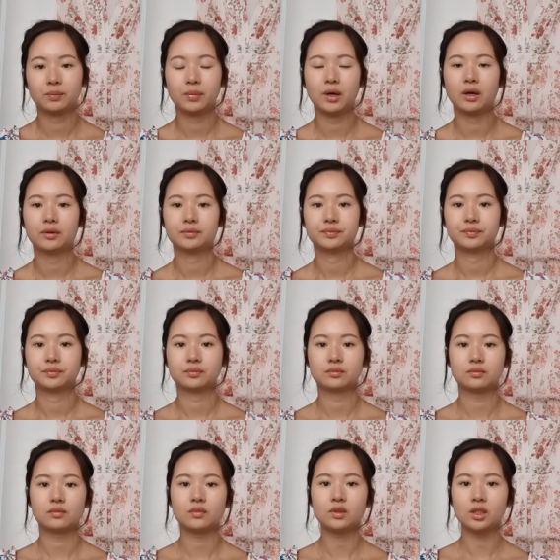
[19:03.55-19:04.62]
But
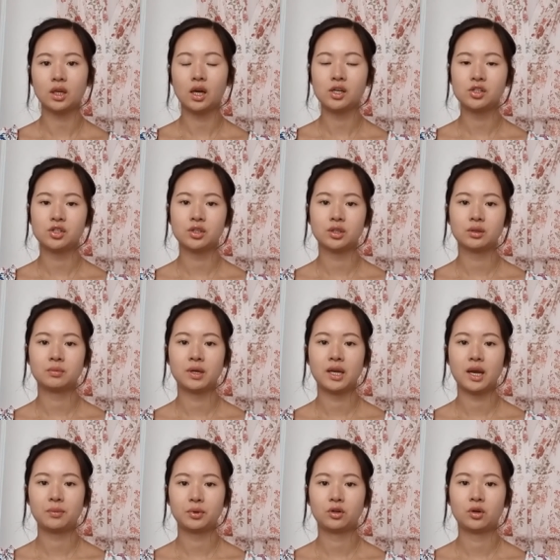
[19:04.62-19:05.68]
I took my
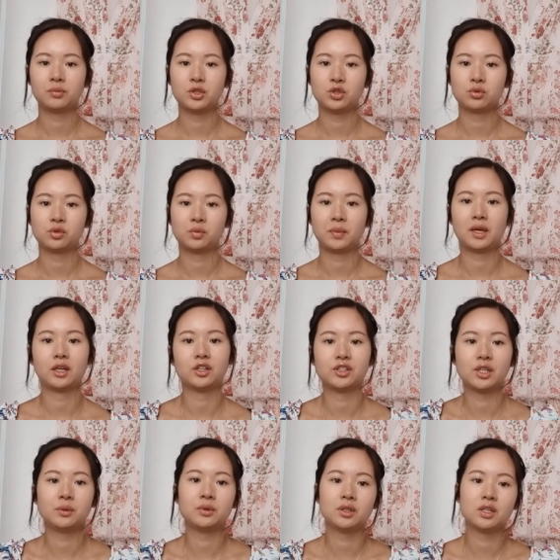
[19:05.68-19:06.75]
Abercrombie shorts with me because
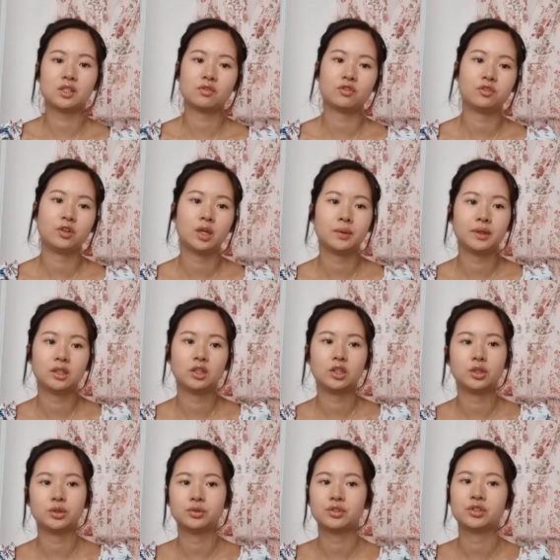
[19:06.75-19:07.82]
they were nice and flowy and
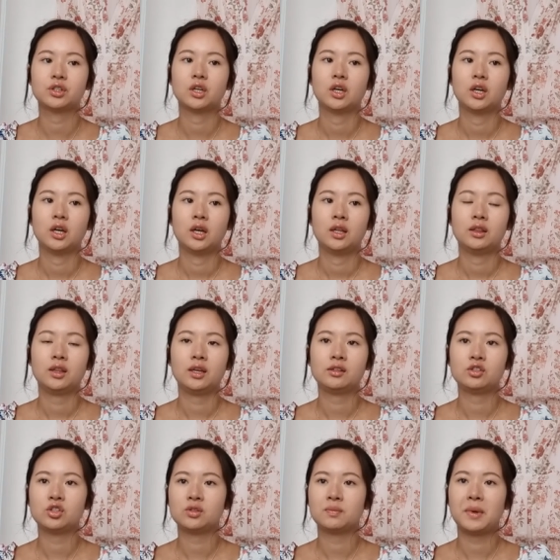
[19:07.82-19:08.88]
loose. They
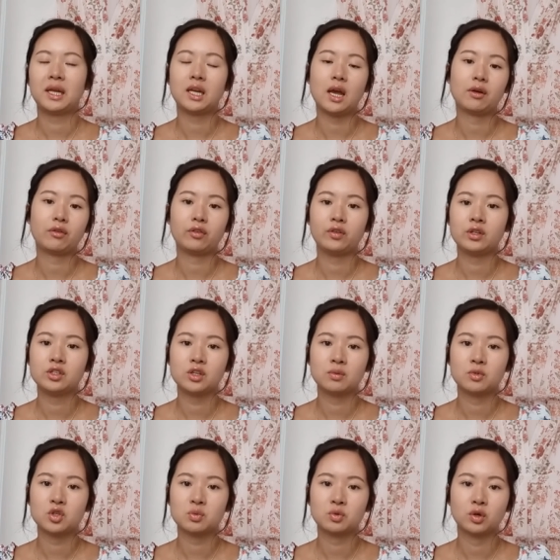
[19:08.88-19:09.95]
just made everything so
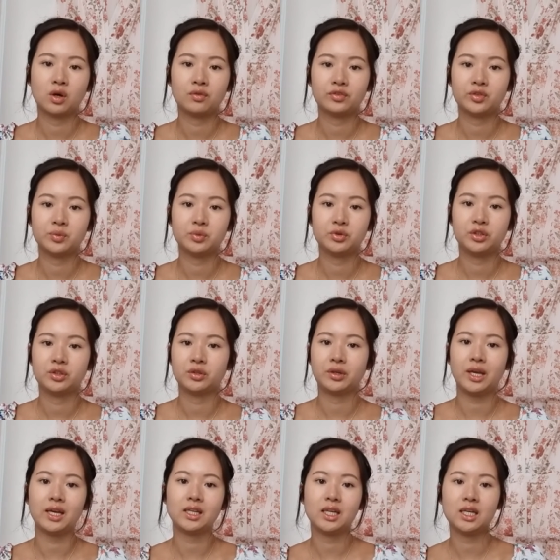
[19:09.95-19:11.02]
much more comfortable, you know,
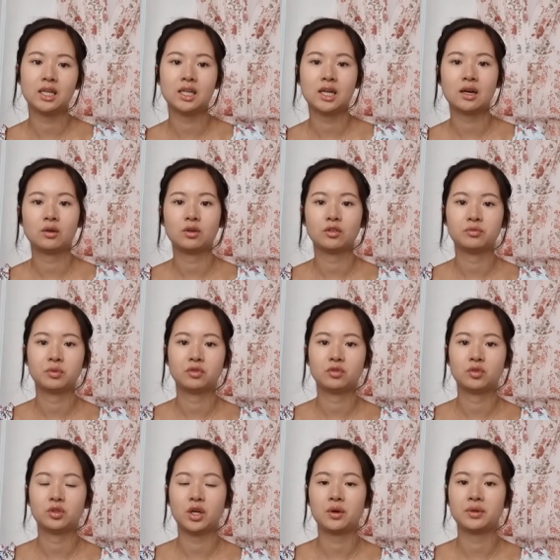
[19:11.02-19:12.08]
getting in and out of
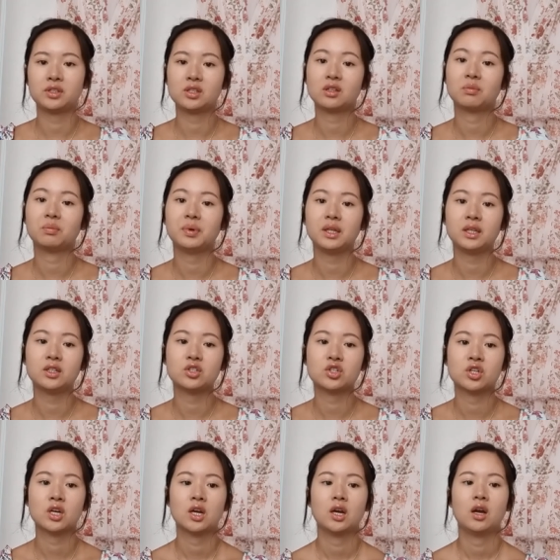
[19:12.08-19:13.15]
before going to the
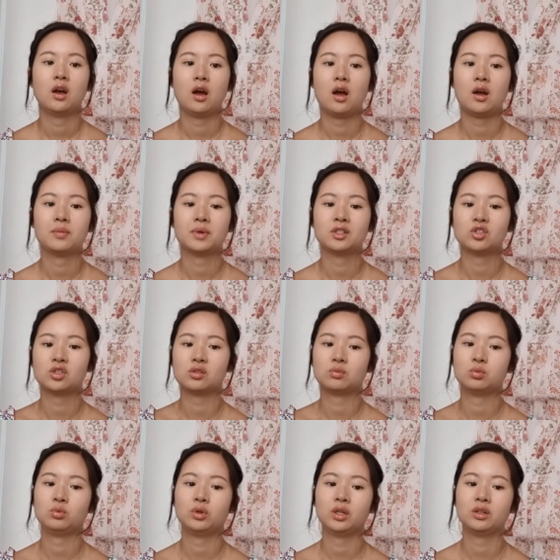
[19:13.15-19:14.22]
beach um, and
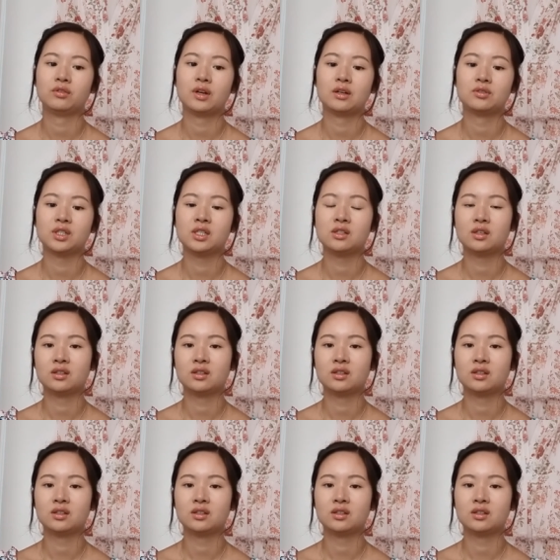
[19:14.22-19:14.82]
just walking around in.